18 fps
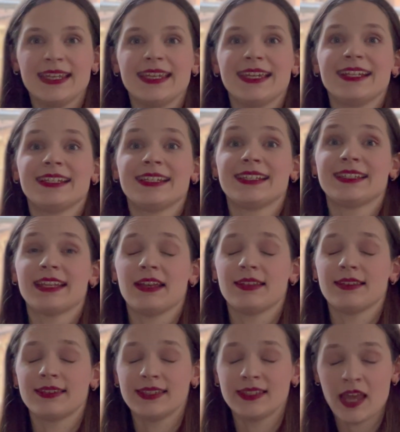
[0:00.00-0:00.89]
it is
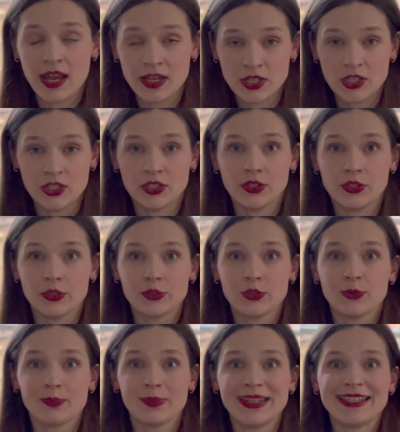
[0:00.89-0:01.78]
essential
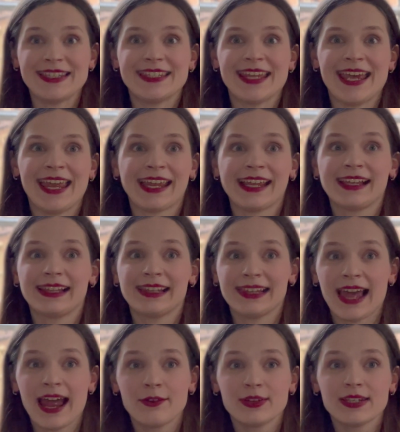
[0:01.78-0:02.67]
to maintain
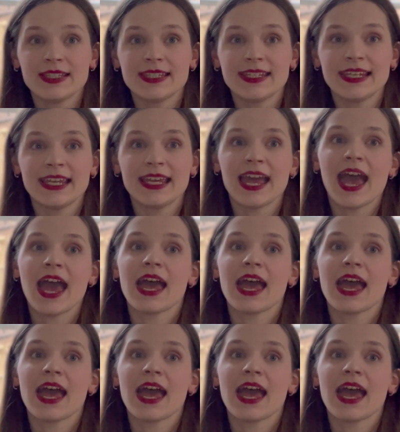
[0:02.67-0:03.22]
clarity,